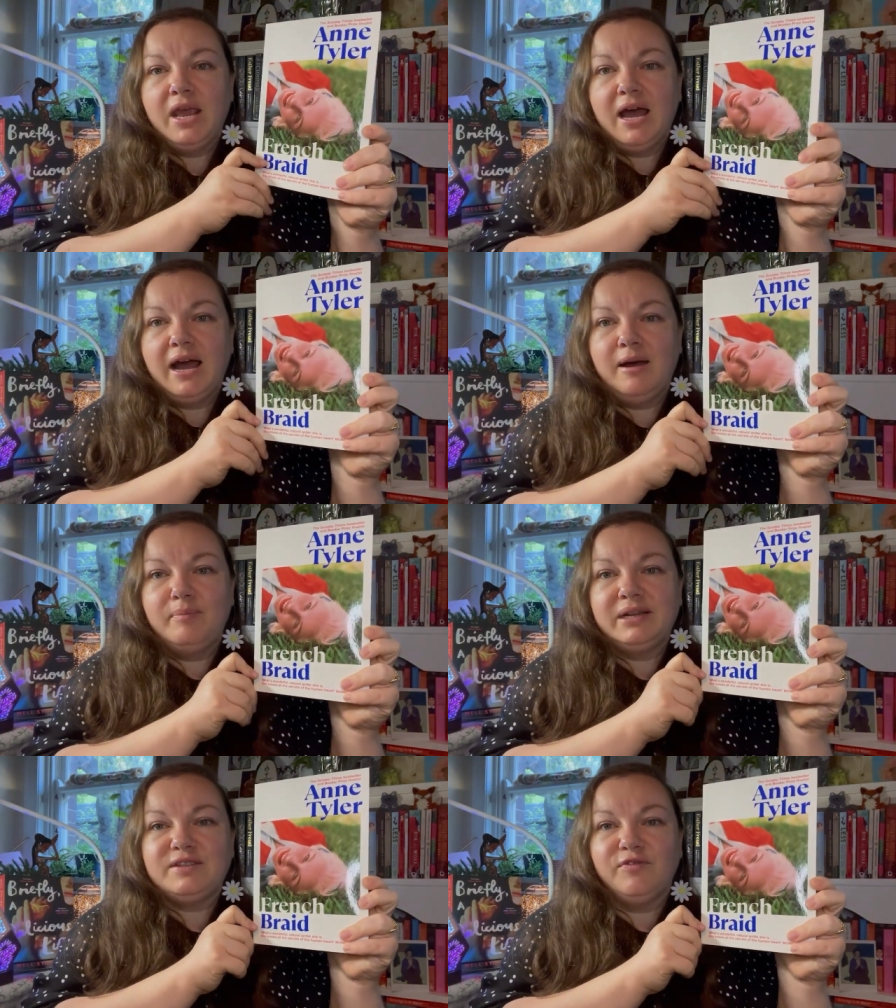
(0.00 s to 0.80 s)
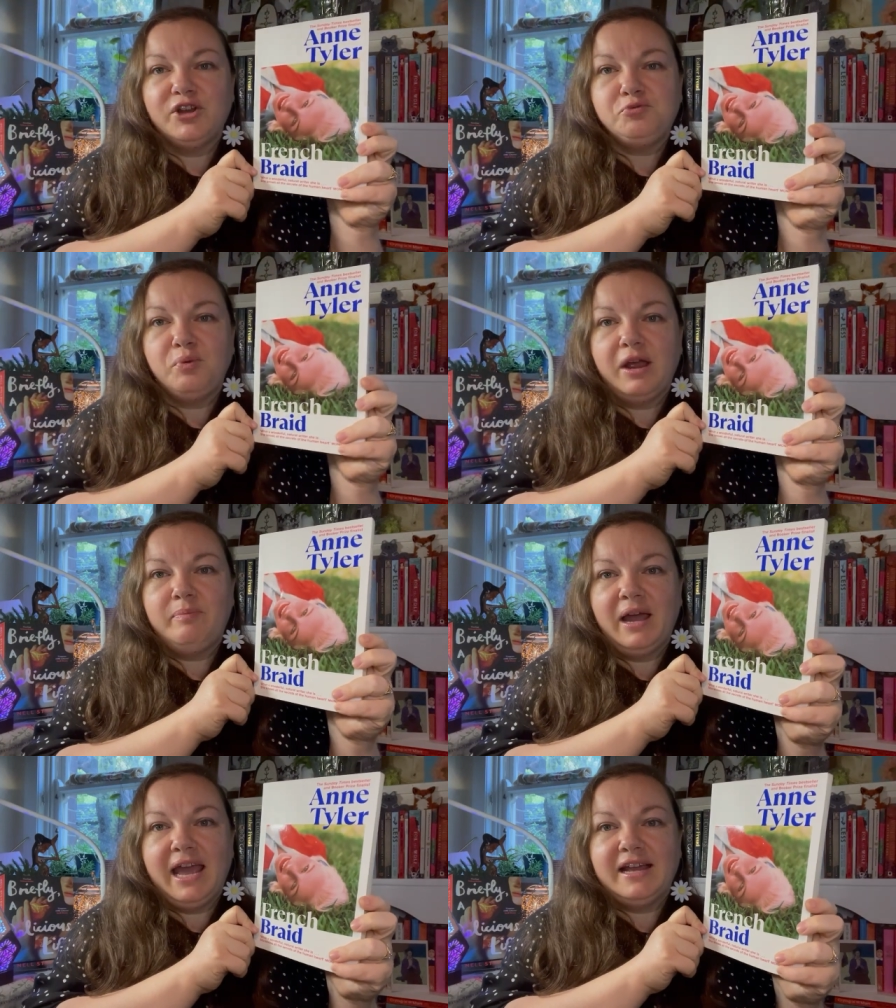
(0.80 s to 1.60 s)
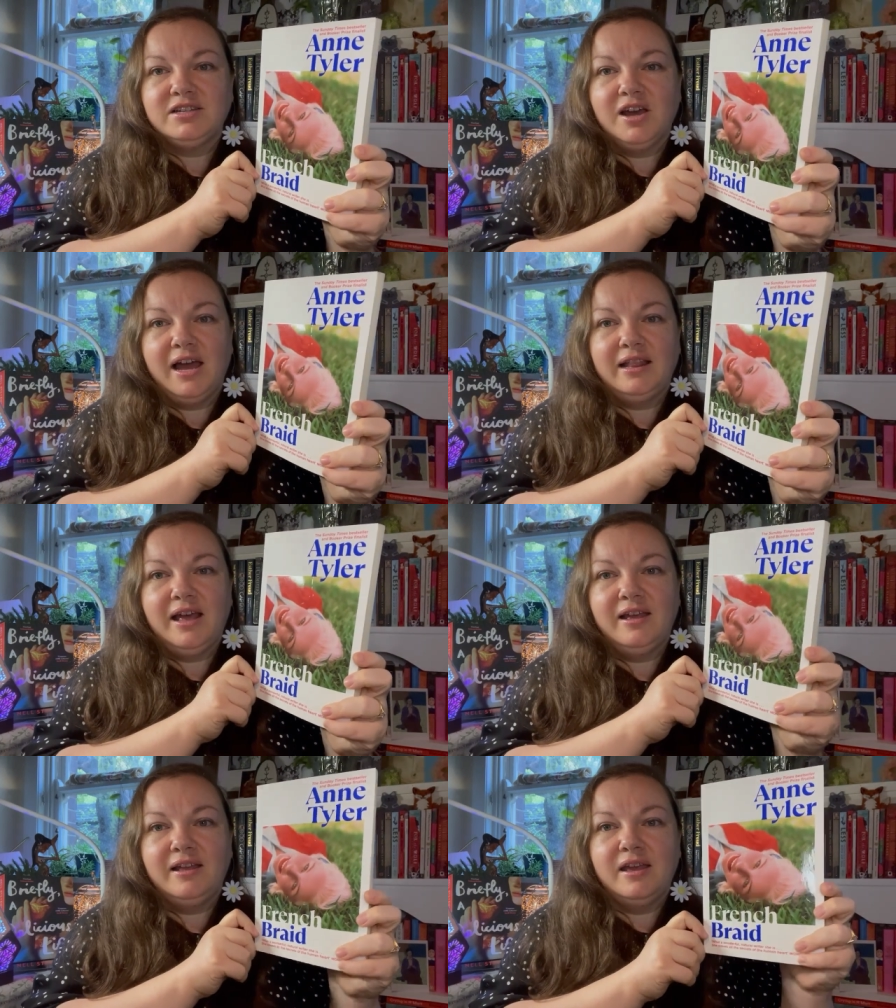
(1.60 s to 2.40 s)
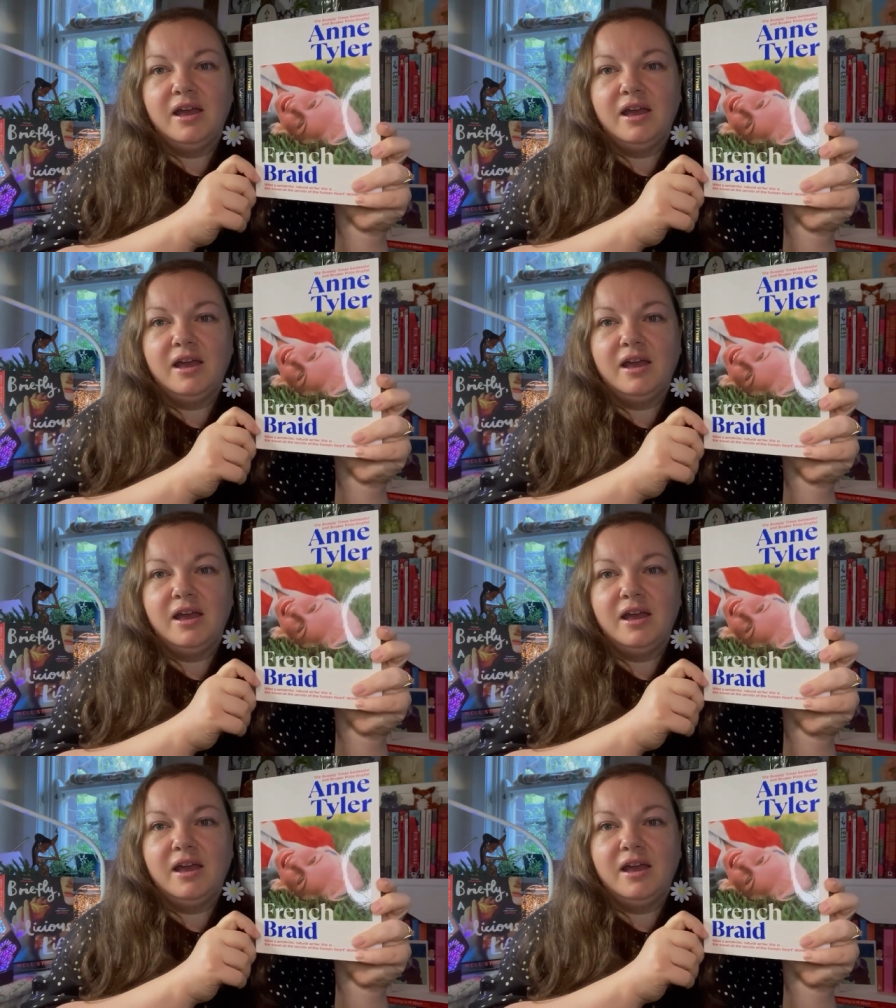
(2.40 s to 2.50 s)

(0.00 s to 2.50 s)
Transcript: Um, but it's French Braid by Anne Tyler.